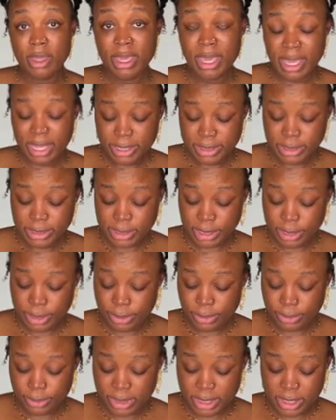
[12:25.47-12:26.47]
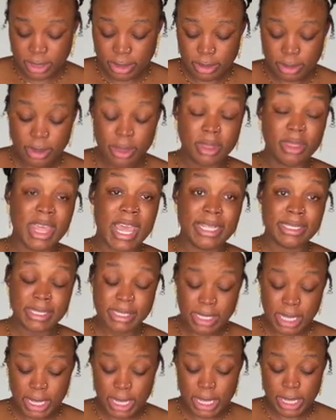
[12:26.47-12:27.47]
Yeah, so that's
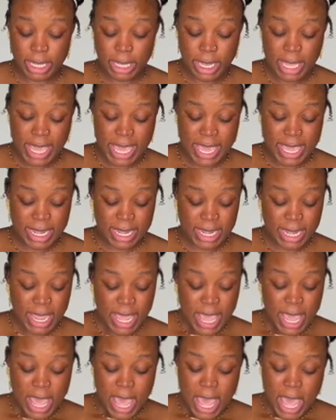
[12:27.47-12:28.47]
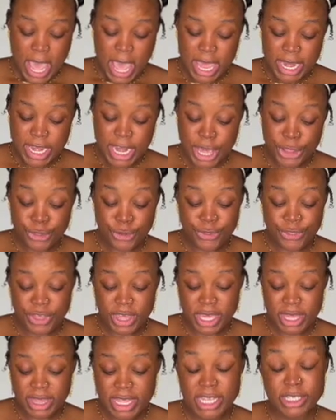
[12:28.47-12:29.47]
in another
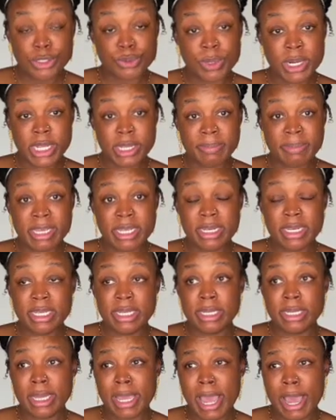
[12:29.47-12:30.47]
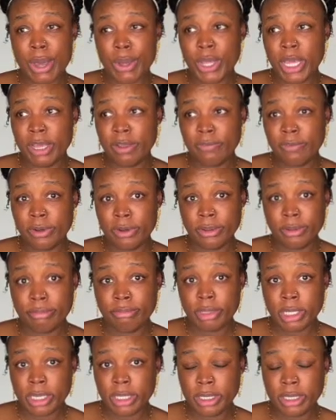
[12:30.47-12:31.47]
thing that's recommended.
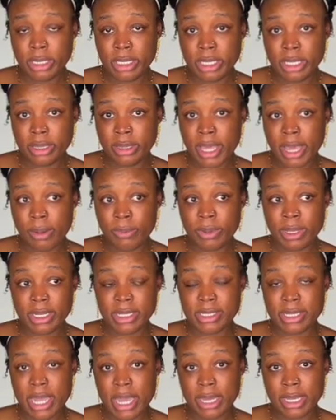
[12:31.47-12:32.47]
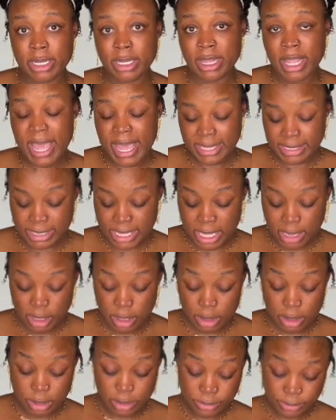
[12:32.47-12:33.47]
However, clearly that one is not going to last that
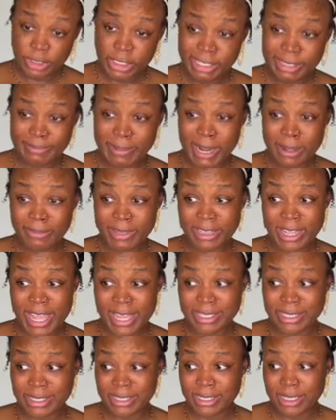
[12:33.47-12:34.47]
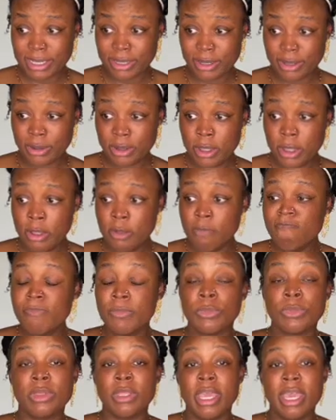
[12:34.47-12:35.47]
long. It probably lasts until
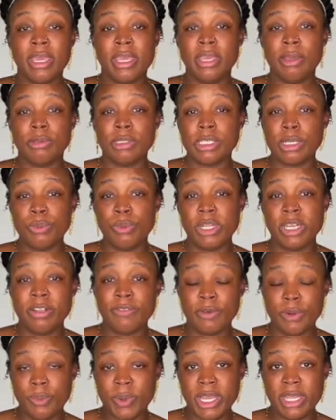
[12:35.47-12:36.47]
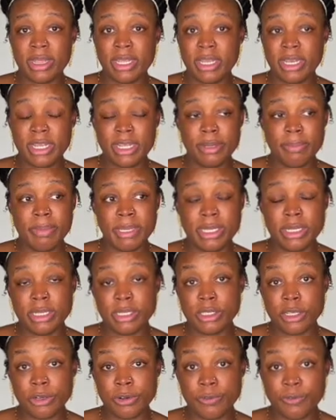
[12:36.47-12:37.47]
they get to whatever weight they need to be to
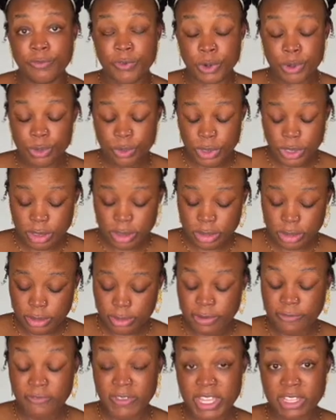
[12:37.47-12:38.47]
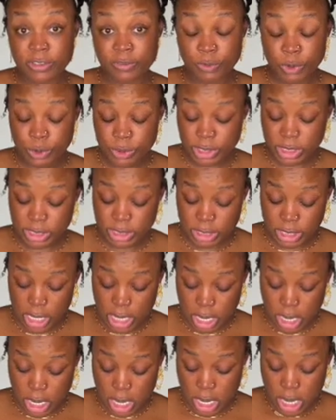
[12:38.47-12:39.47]
turn forward, to face forward in the
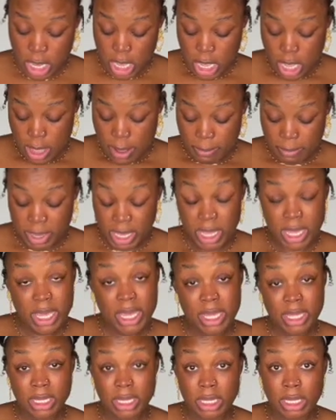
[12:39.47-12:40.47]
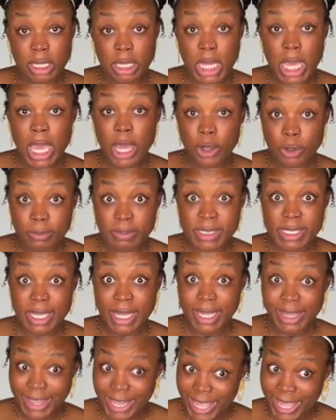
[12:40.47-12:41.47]
car. But it helps
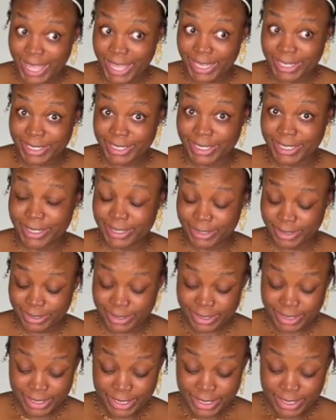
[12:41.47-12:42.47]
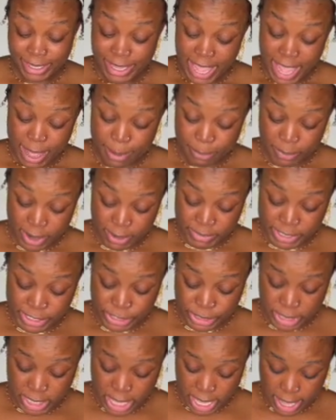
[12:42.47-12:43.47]
a lot. I
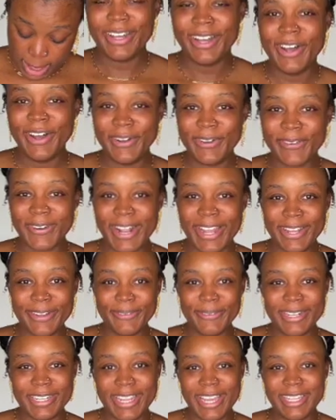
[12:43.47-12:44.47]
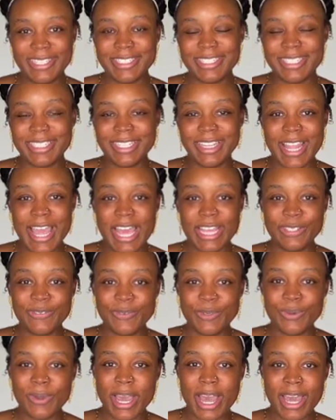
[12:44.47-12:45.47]
promise you that. All right, we're down to the last
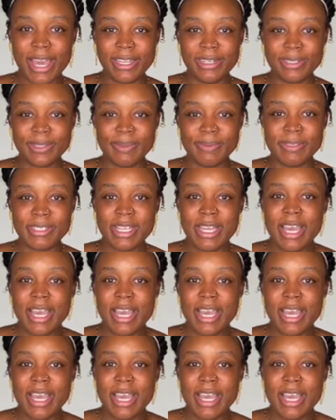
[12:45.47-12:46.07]
few items.